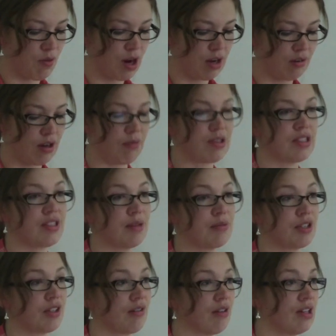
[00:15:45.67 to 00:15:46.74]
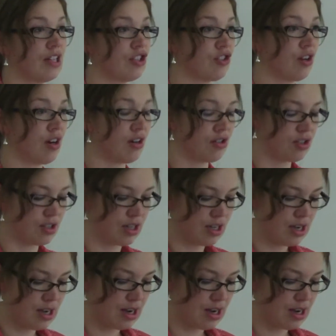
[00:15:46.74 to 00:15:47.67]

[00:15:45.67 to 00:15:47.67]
winery was subsequently charged